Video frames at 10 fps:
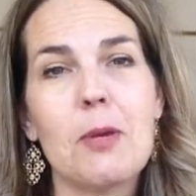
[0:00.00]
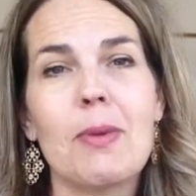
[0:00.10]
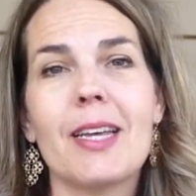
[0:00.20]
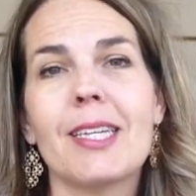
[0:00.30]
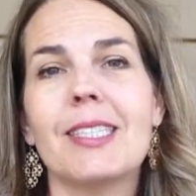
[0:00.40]

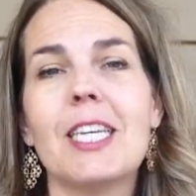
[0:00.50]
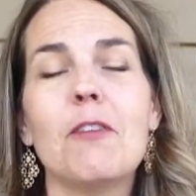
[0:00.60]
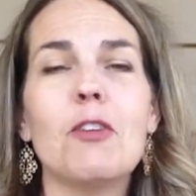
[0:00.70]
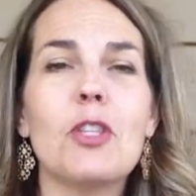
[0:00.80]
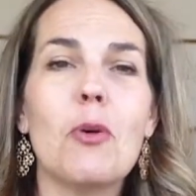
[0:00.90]
Because
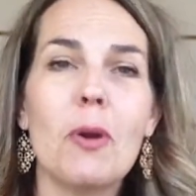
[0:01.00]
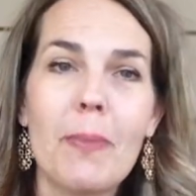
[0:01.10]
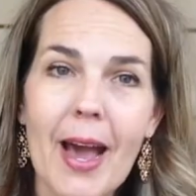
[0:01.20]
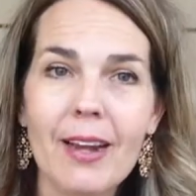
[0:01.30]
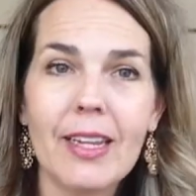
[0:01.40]
even though we're
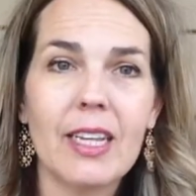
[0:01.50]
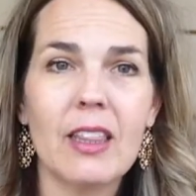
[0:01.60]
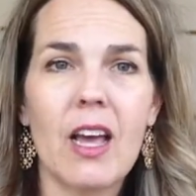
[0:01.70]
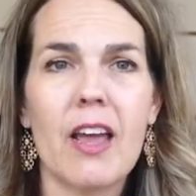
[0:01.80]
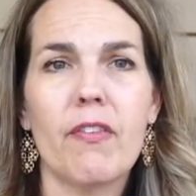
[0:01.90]
battling
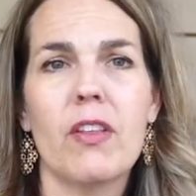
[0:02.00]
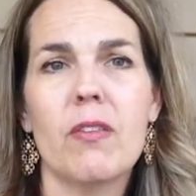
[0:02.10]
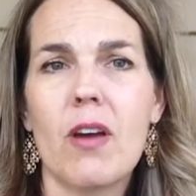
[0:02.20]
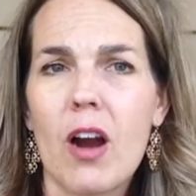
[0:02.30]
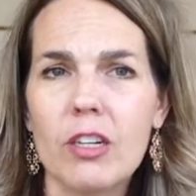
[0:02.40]
in life
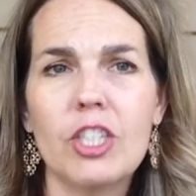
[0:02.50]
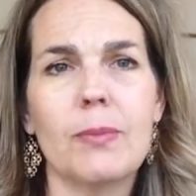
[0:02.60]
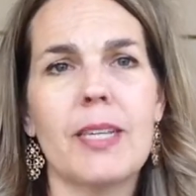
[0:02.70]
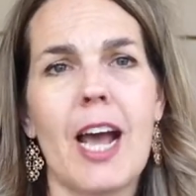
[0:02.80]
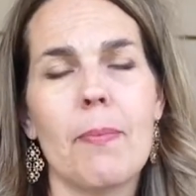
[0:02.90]
and
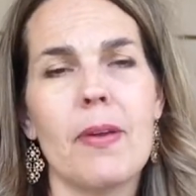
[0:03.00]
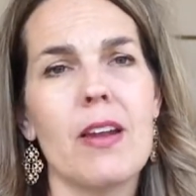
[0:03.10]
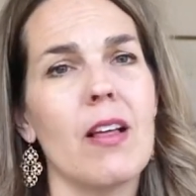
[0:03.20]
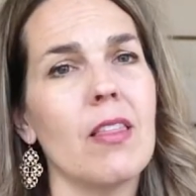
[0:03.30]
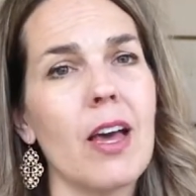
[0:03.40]
hardships
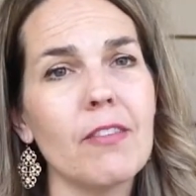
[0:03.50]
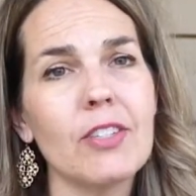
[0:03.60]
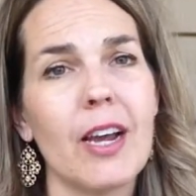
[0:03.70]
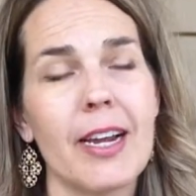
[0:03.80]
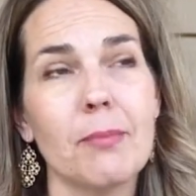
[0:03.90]
happen, a lot of
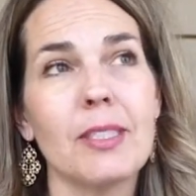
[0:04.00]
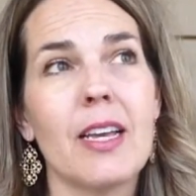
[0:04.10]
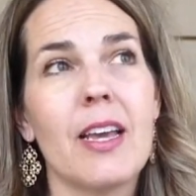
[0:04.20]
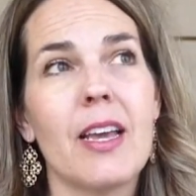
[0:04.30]
times